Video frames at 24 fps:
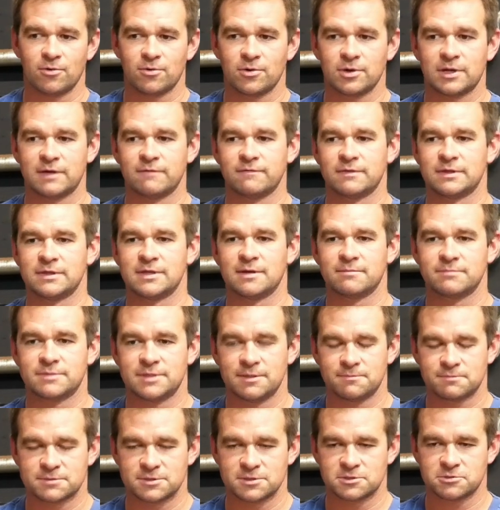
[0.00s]
or giving them
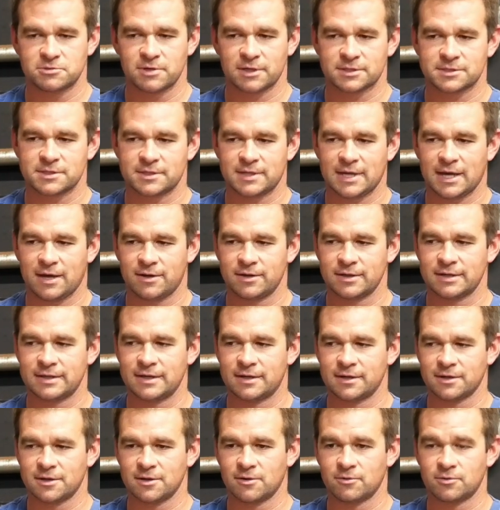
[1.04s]
tips and tricks on how to
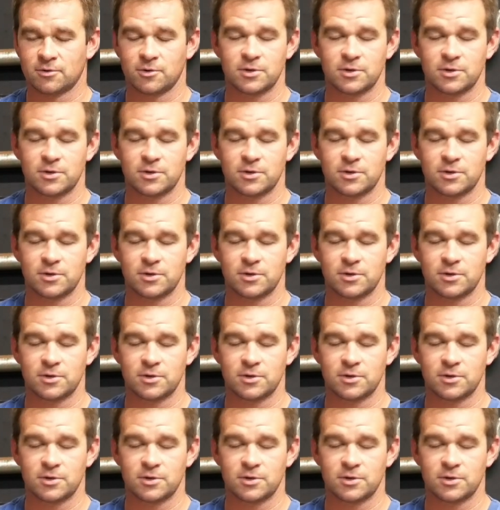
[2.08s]
get it going.